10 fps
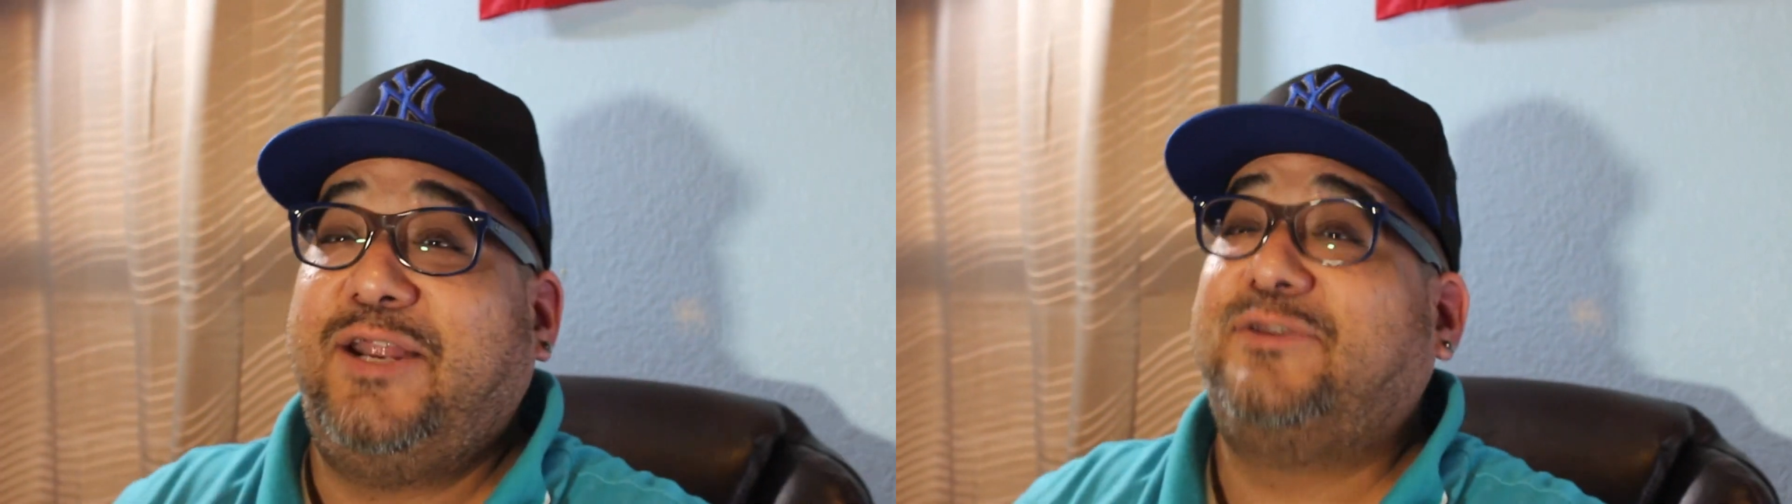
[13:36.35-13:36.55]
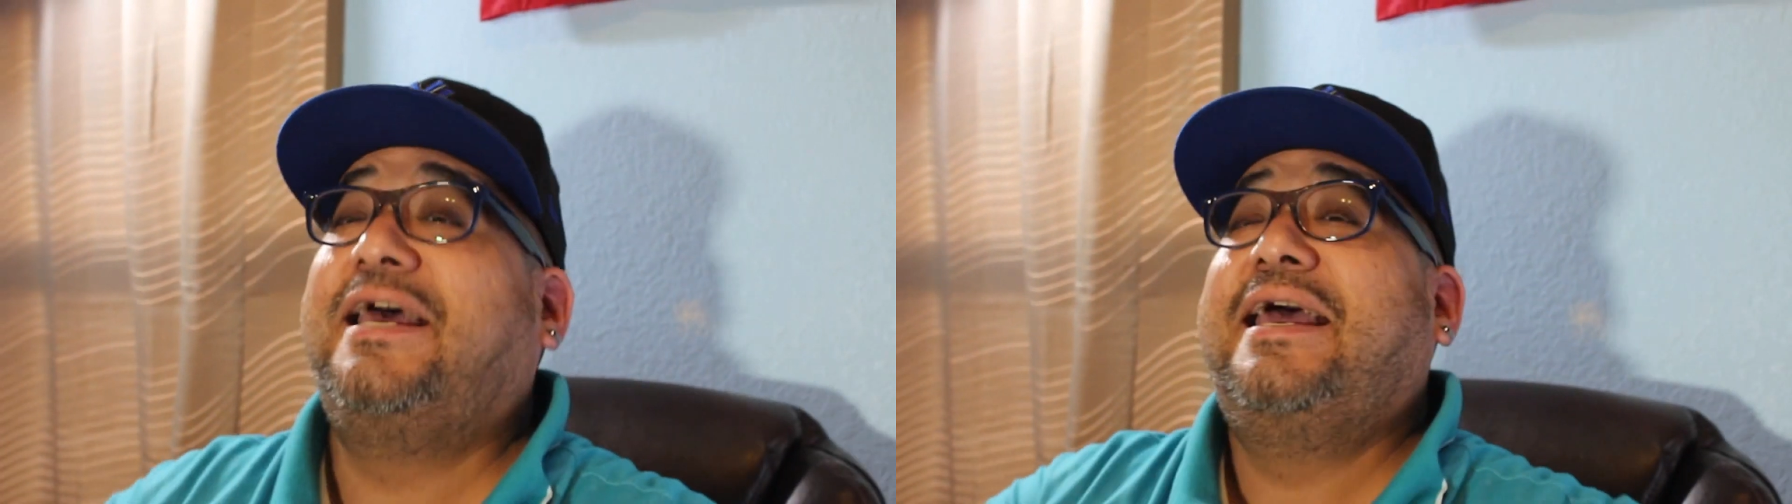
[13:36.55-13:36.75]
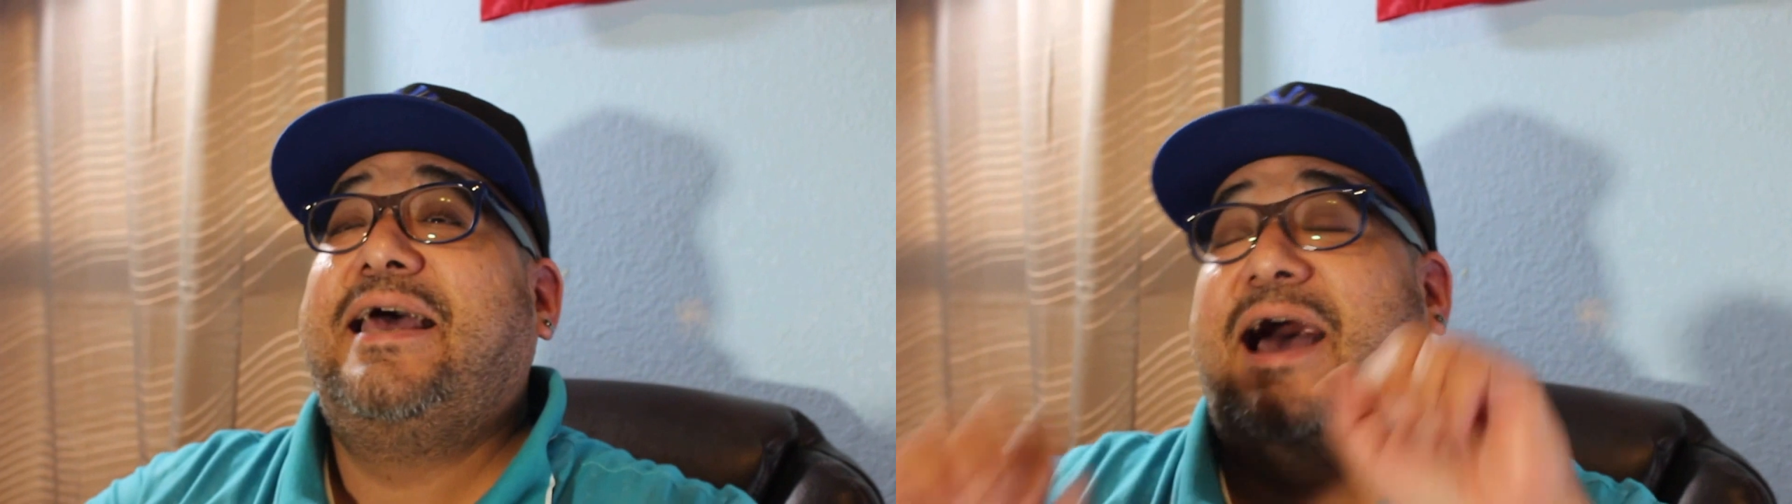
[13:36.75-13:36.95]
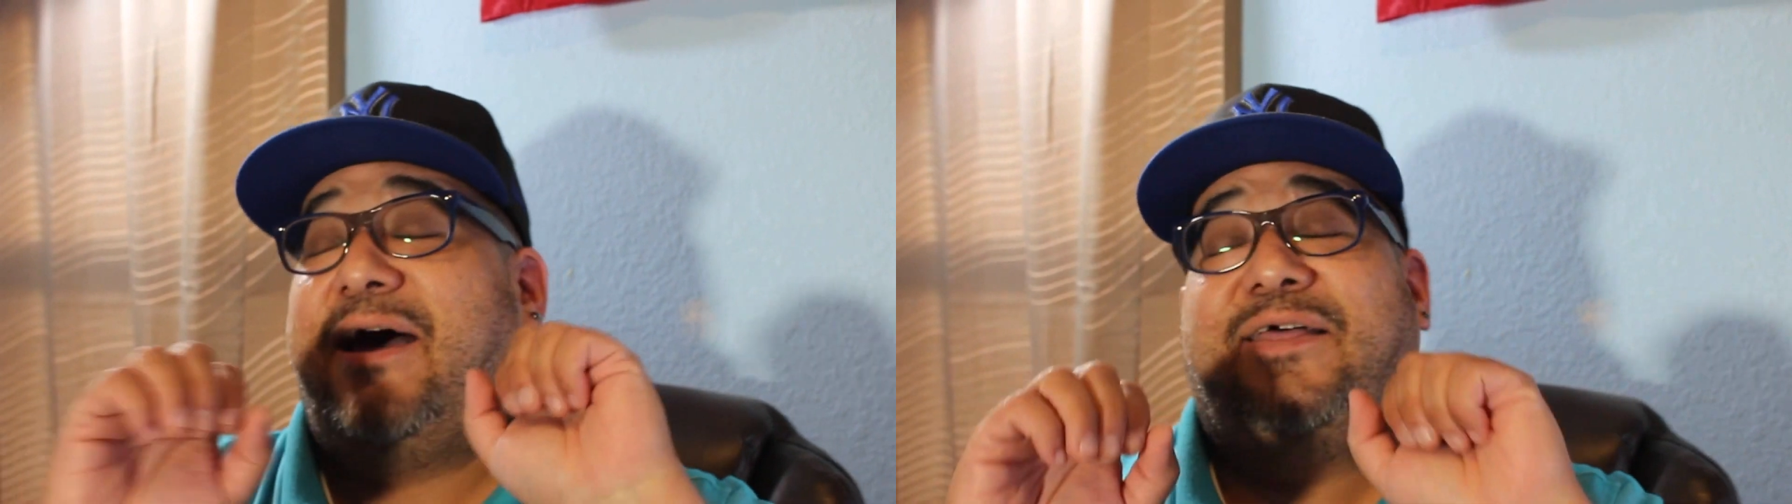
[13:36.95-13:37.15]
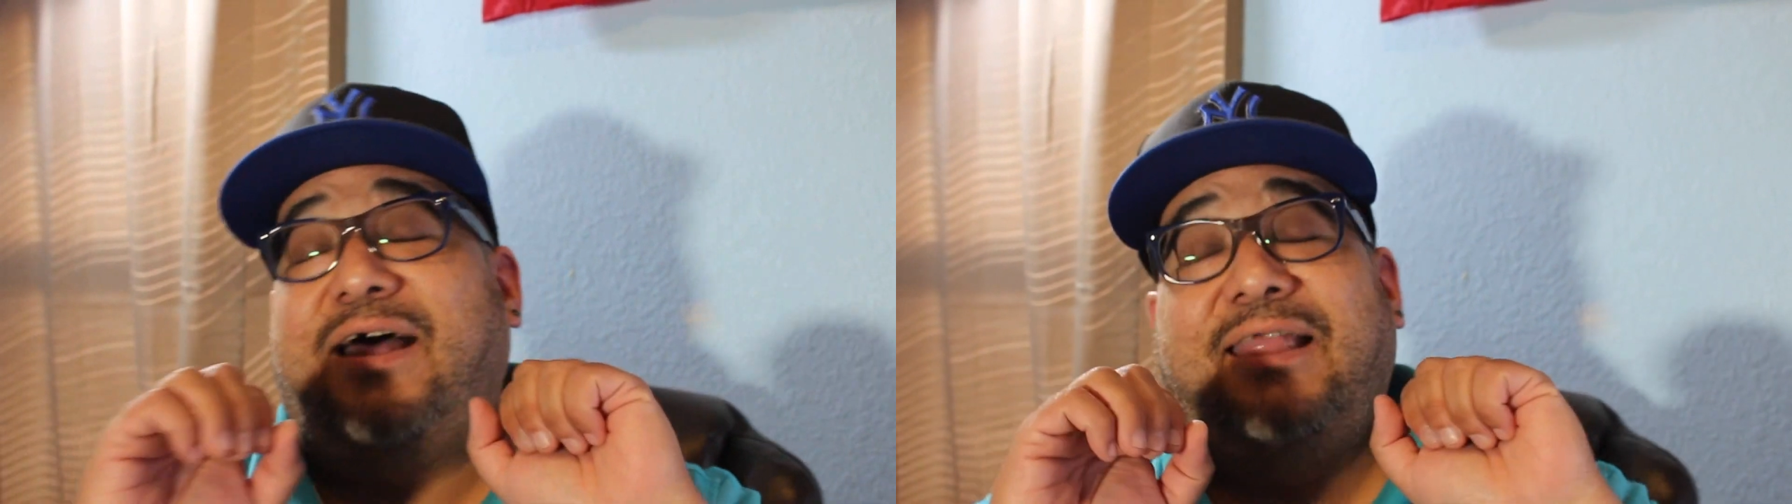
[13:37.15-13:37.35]
videos,
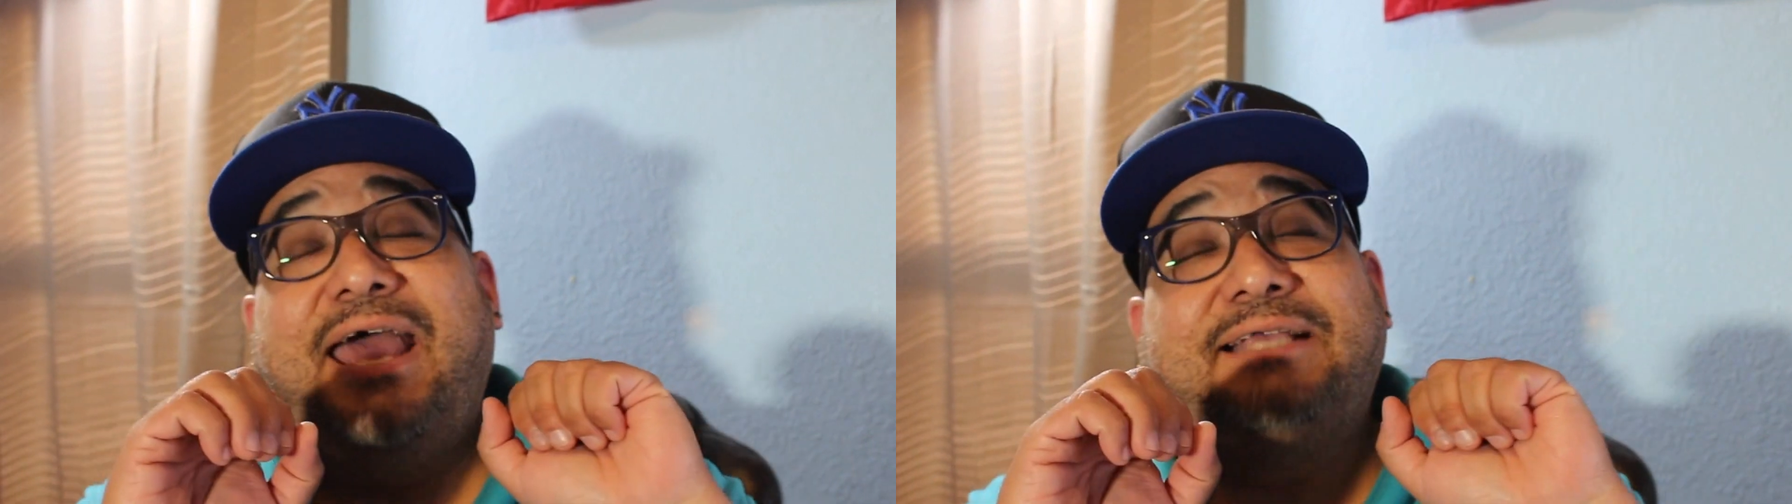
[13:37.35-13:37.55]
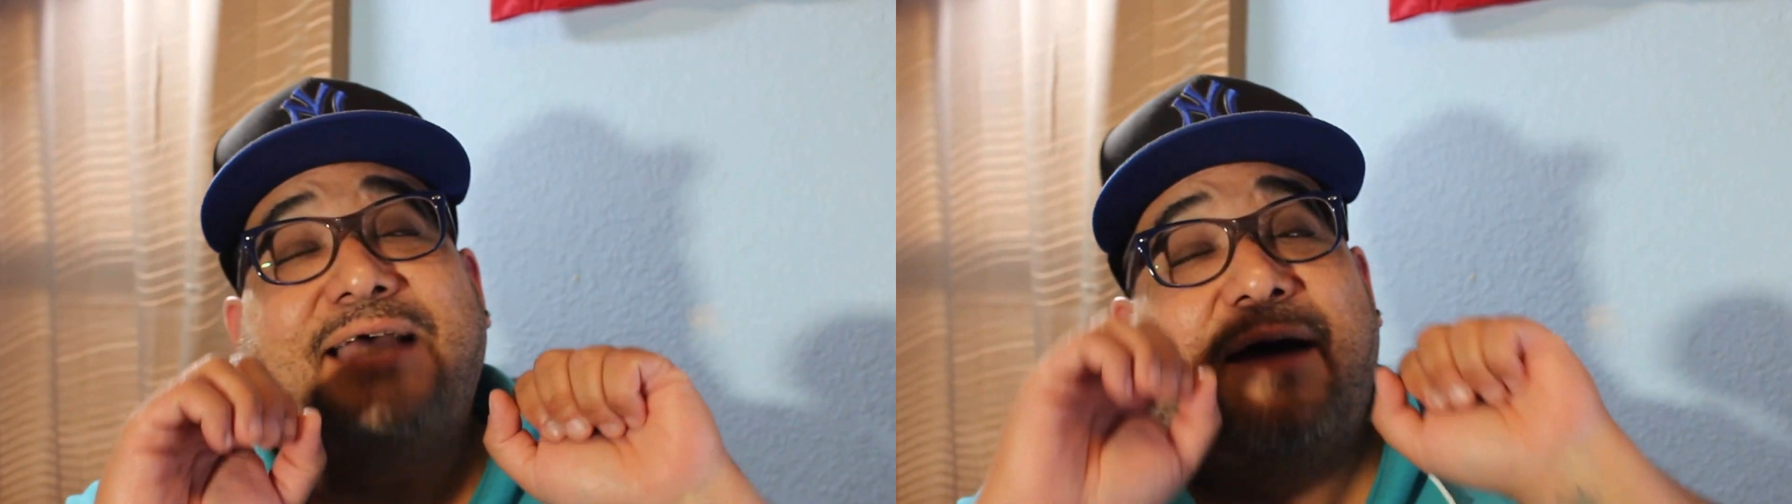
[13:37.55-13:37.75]
likes.